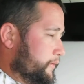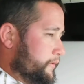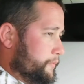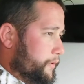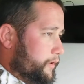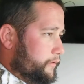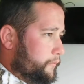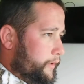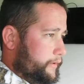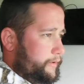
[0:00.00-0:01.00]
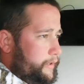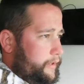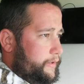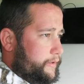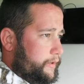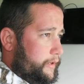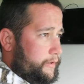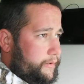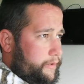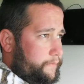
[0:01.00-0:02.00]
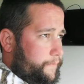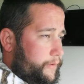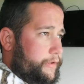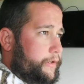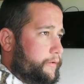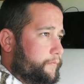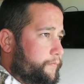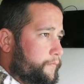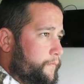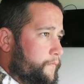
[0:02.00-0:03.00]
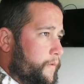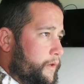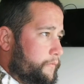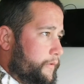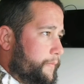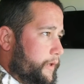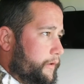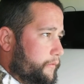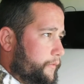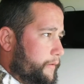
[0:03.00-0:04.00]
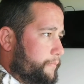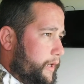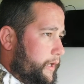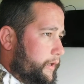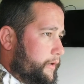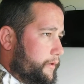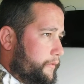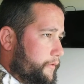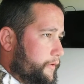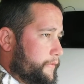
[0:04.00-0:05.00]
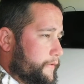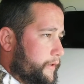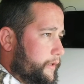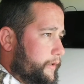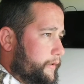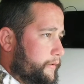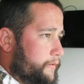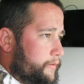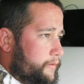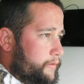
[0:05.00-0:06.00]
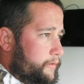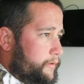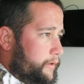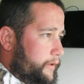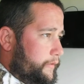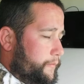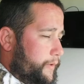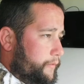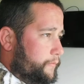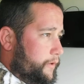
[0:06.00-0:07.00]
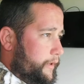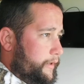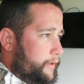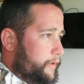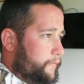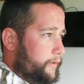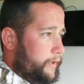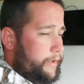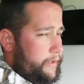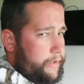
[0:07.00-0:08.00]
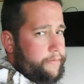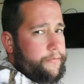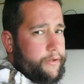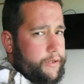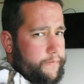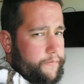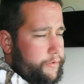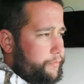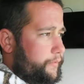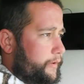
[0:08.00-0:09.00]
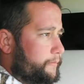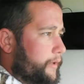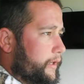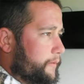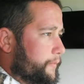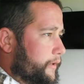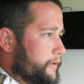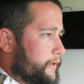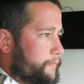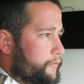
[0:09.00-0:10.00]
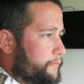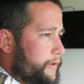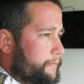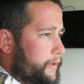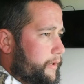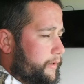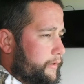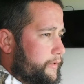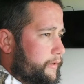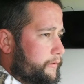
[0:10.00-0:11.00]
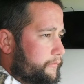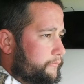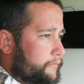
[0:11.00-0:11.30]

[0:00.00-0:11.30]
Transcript: tomorrow Wednesday is the last day of fishing. We make our way back Thursday and it'll be one hell of a late night drive all the way back because I won't be back until